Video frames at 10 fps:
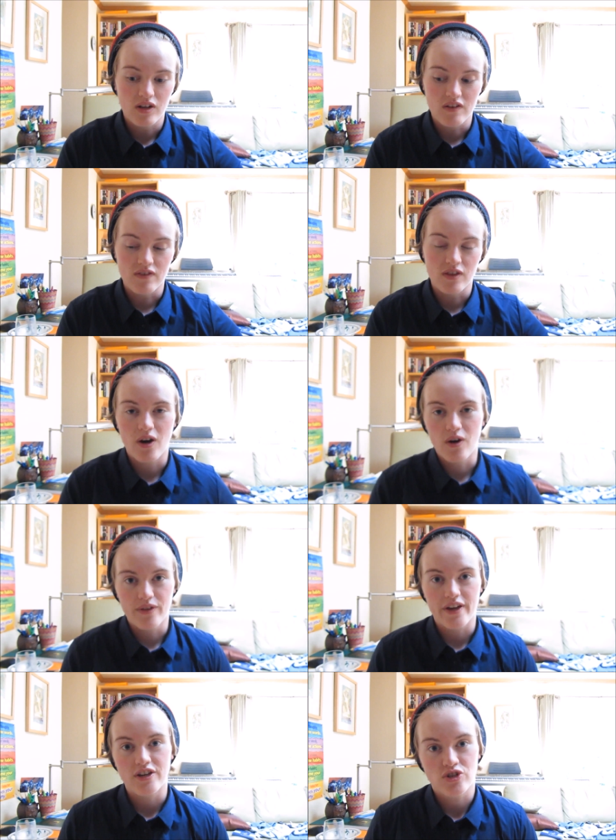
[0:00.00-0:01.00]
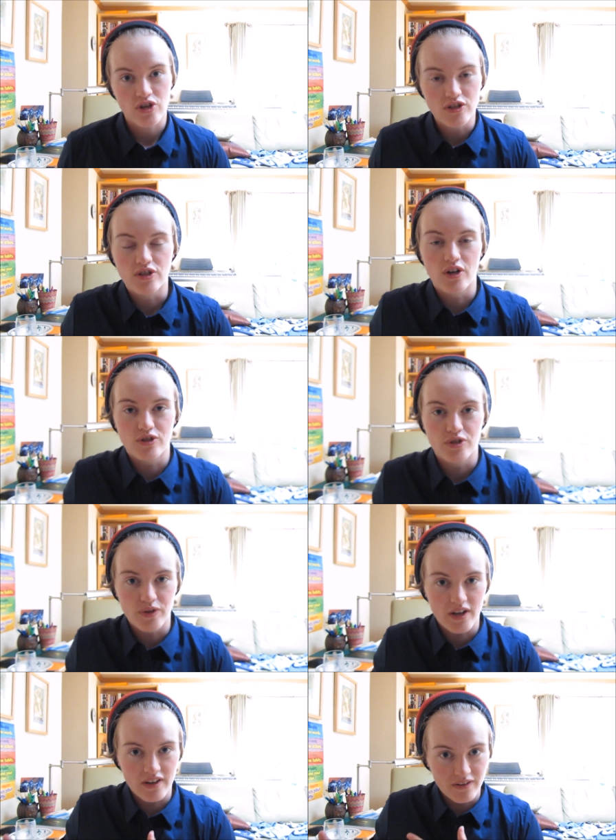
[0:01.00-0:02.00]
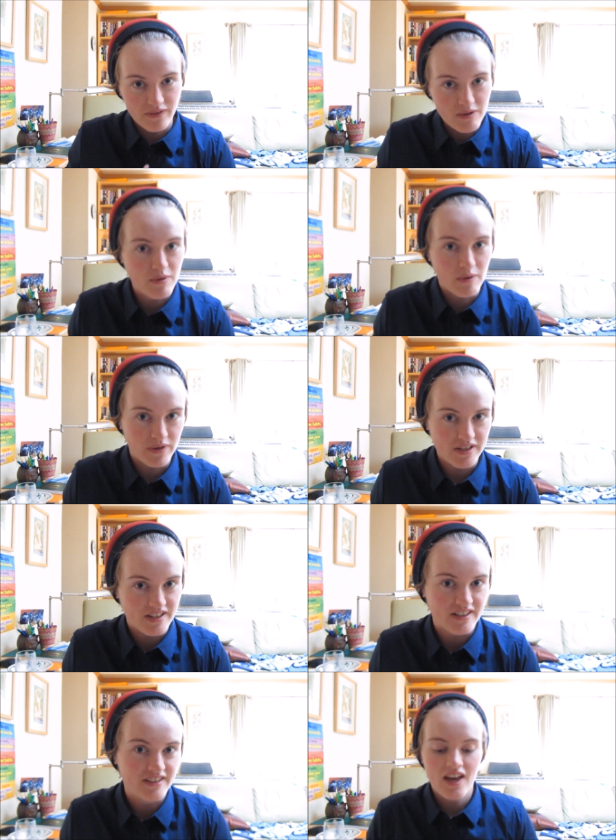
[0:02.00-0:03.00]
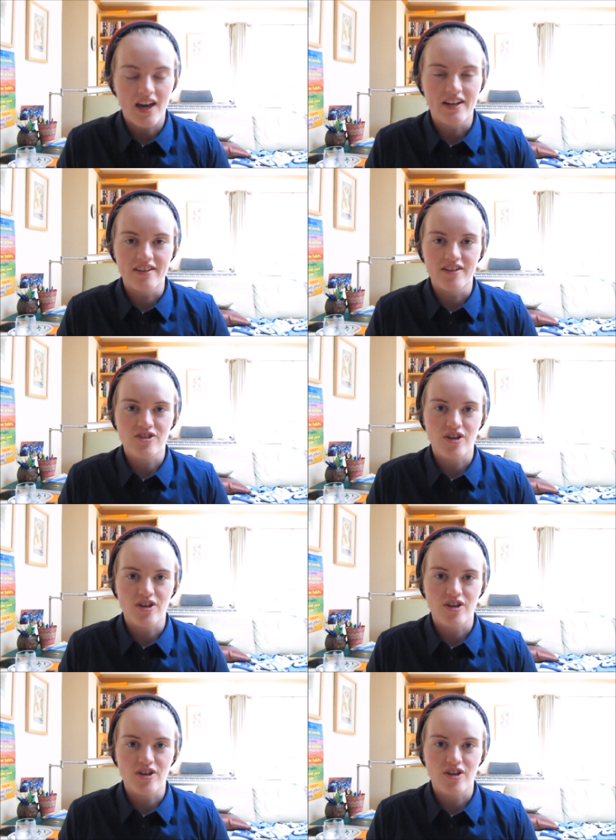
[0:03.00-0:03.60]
even though they should go to a female prison. And in the